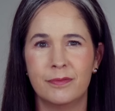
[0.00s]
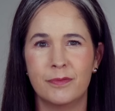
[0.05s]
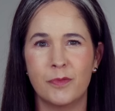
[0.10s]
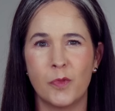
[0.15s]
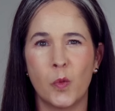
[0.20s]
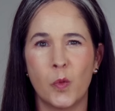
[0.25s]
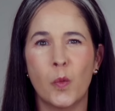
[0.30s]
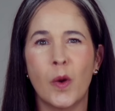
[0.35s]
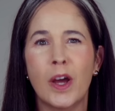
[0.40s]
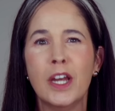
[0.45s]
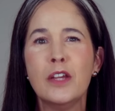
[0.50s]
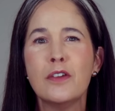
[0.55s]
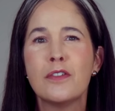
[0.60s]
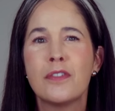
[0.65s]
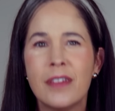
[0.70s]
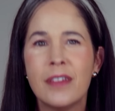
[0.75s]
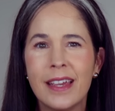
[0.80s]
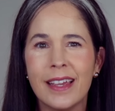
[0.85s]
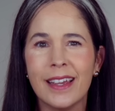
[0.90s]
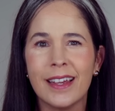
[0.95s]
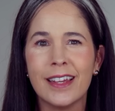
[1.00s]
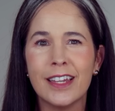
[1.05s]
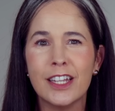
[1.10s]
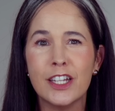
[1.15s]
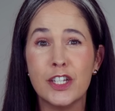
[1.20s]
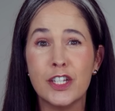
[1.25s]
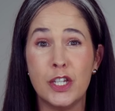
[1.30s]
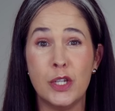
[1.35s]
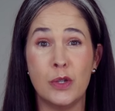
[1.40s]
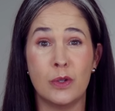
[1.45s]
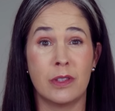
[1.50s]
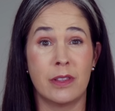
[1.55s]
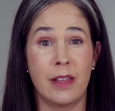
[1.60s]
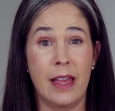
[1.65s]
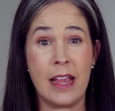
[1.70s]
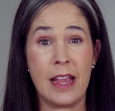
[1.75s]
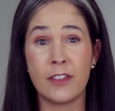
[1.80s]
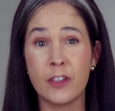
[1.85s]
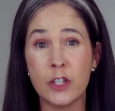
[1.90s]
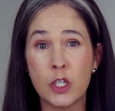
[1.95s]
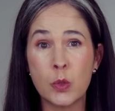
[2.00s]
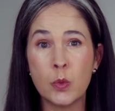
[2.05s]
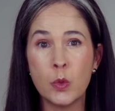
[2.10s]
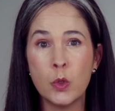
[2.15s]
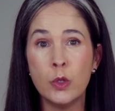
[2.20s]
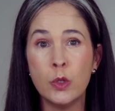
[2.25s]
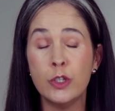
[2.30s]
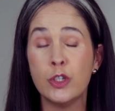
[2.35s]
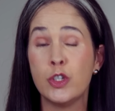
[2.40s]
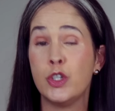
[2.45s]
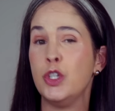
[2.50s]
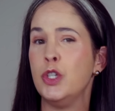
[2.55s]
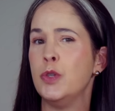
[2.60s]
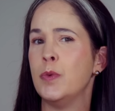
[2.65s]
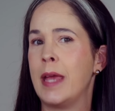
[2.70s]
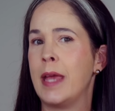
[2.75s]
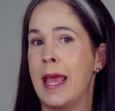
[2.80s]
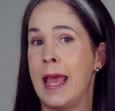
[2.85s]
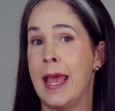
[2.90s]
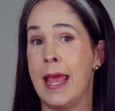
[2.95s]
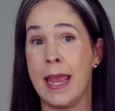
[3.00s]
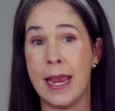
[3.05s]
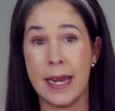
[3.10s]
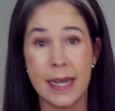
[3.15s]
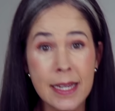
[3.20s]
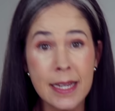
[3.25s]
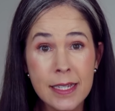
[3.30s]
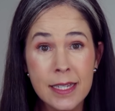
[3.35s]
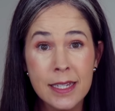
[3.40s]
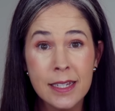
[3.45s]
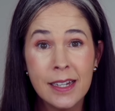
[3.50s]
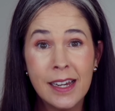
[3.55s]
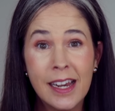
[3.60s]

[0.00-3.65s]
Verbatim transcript: What do you think? Do you like this rule? Do you hate it?